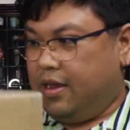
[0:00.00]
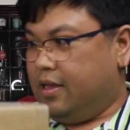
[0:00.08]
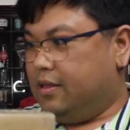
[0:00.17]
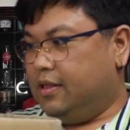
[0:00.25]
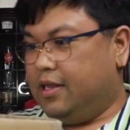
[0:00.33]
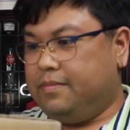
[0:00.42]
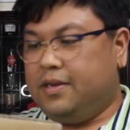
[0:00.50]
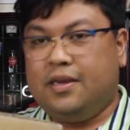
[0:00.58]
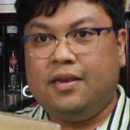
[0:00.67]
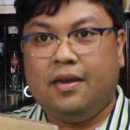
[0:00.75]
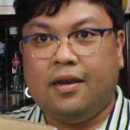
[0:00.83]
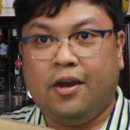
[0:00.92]
And let
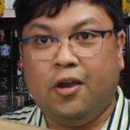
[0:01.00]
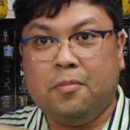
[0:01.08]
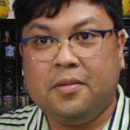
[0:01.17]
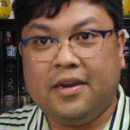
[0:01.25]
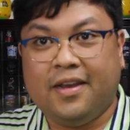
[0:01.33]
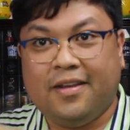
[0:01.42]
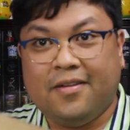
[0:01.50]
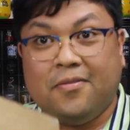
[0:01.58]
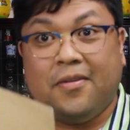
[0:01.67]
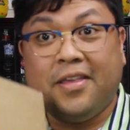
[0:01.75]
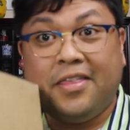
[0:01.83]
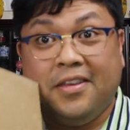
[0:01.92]
me open it
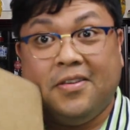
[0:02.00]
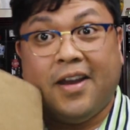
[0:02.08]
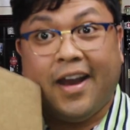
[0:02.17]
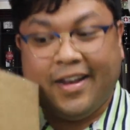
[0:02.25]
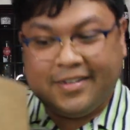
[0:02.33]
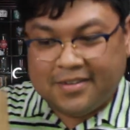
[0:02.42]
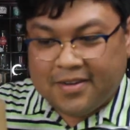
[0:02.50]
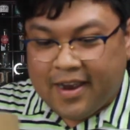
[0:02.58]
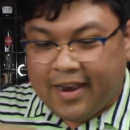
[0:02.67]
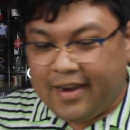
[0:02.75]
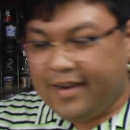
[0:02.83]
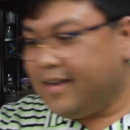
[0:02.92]
with you guys,
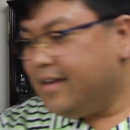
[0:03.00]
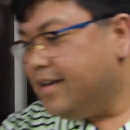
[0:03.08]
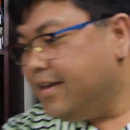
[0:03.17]
okay?